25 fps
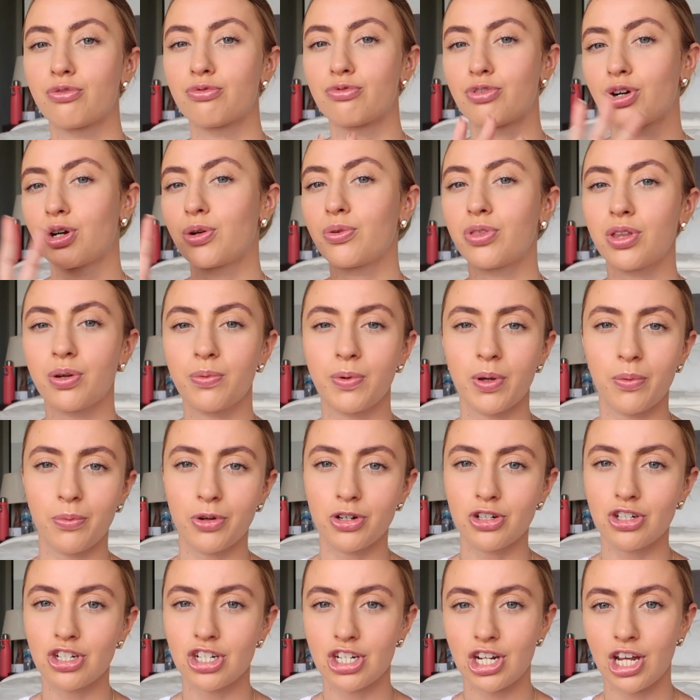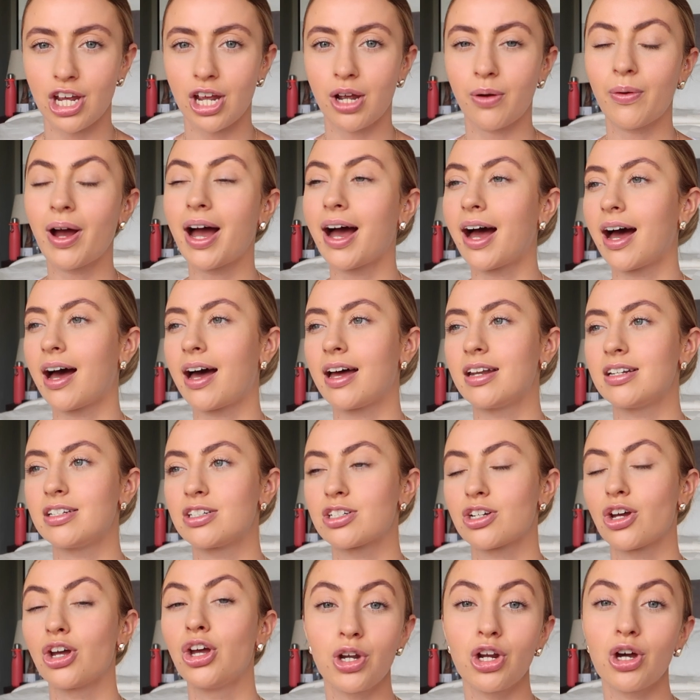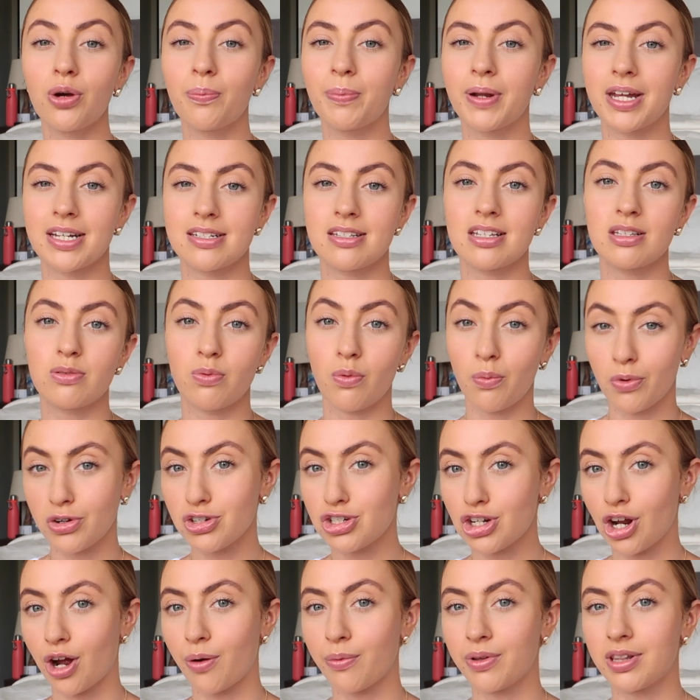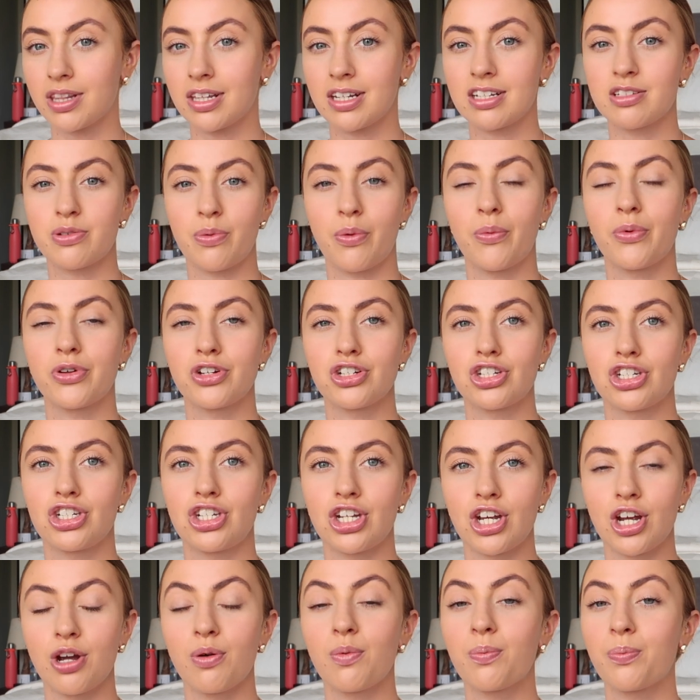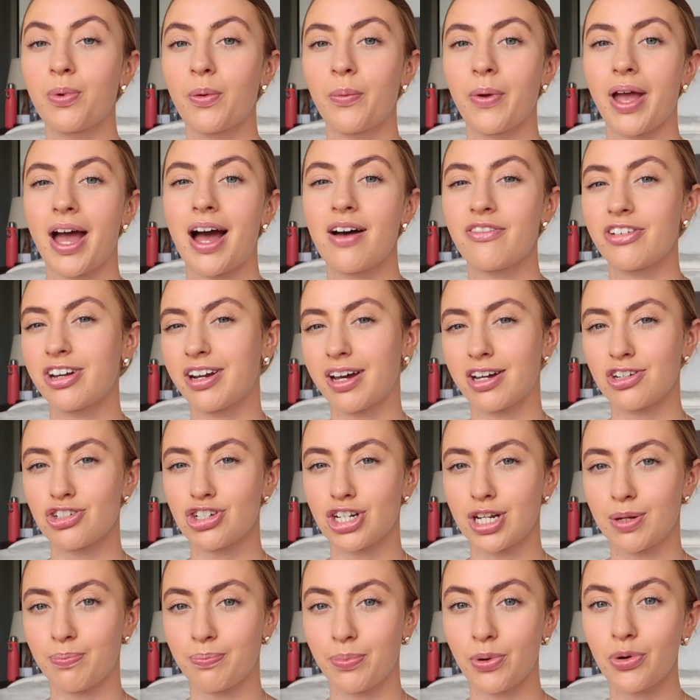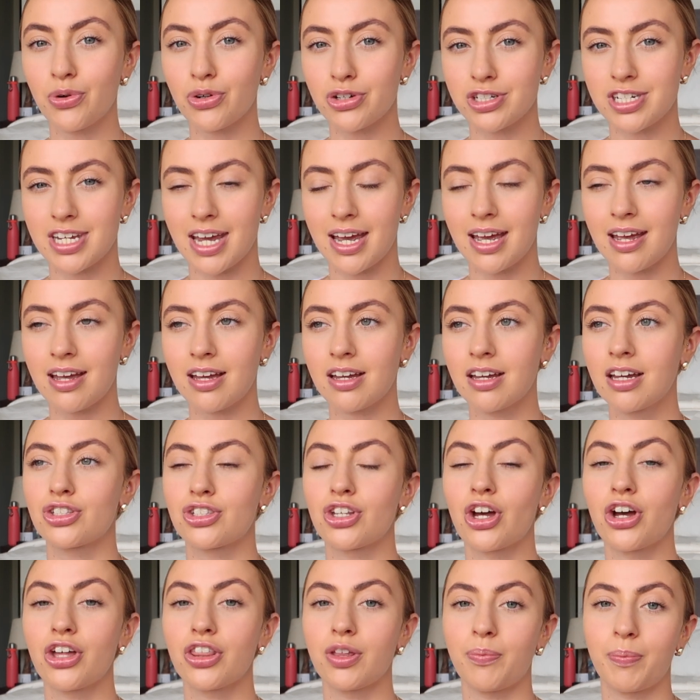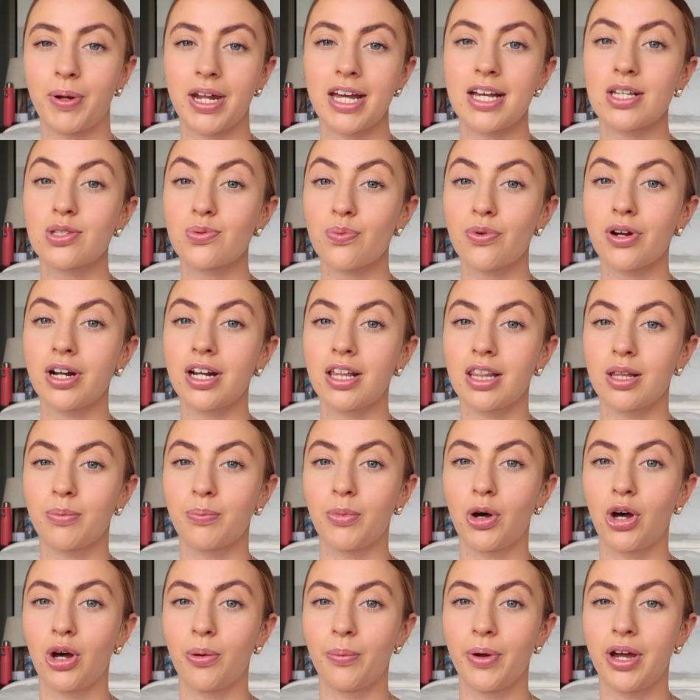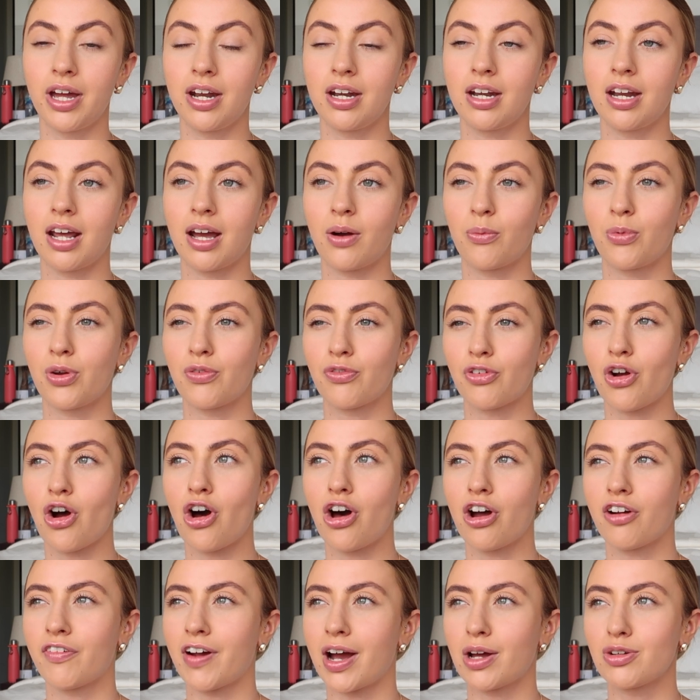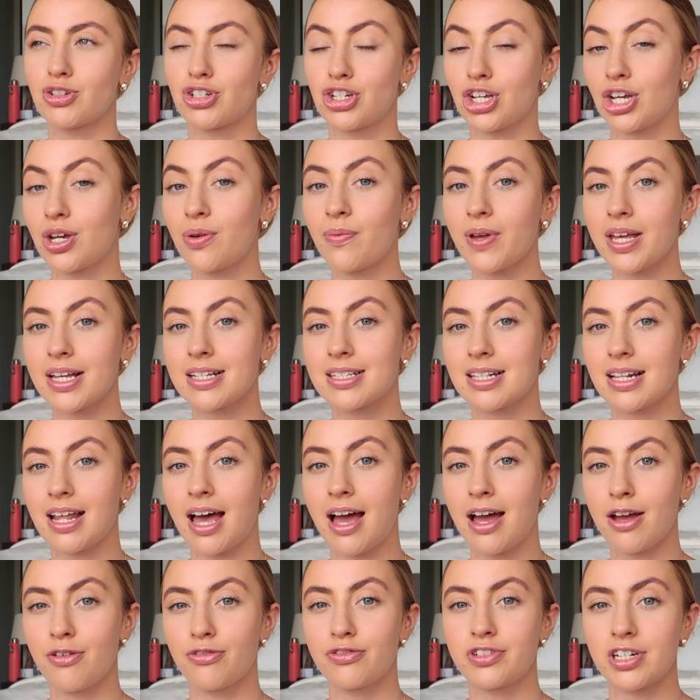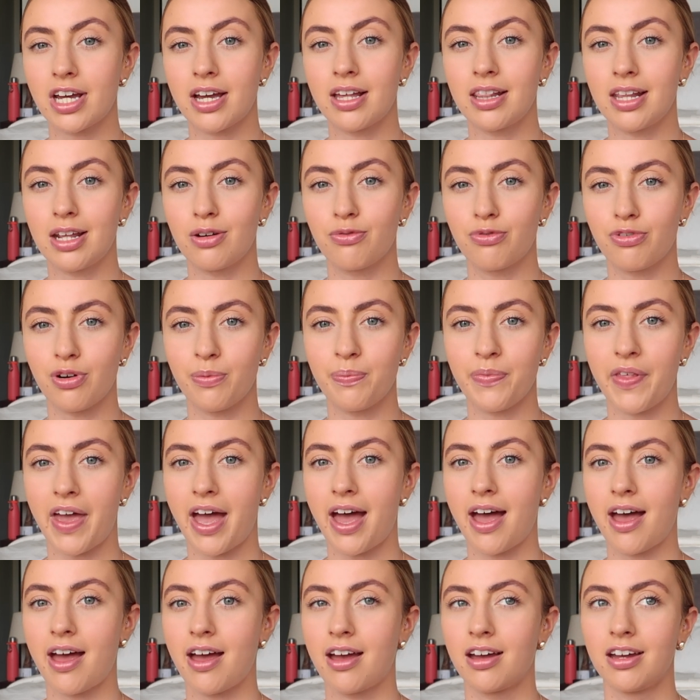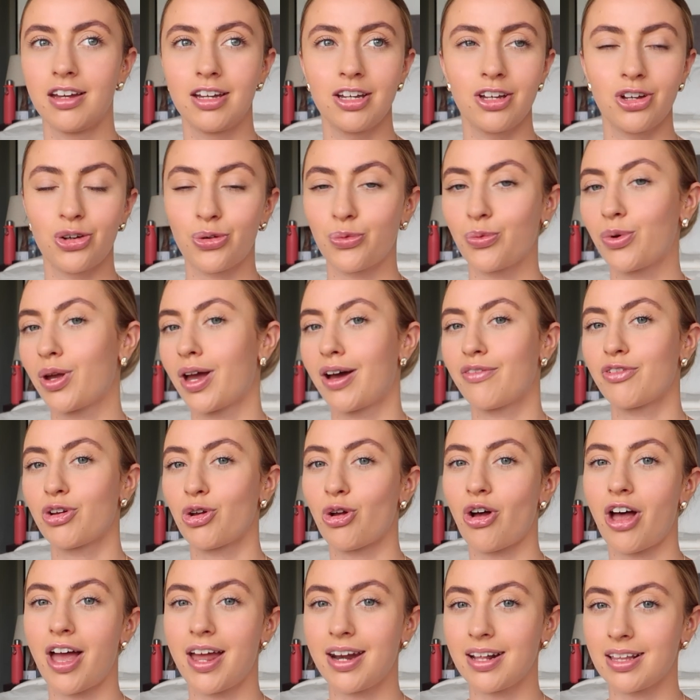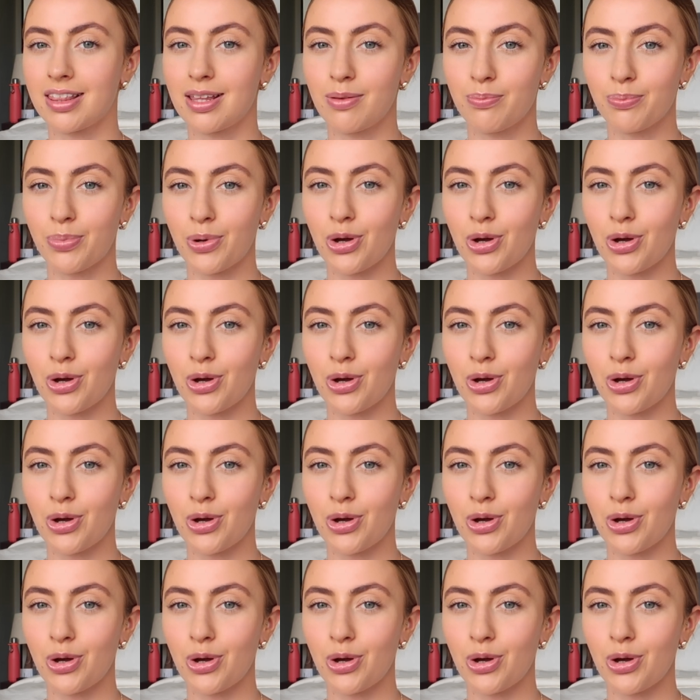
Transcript: route that we want to do, and we know places we want to go and things we want to do, but we haven't actually booked it. So the place we're in at the moment, we've got around 2 weeks left, and then from there we haven't got anything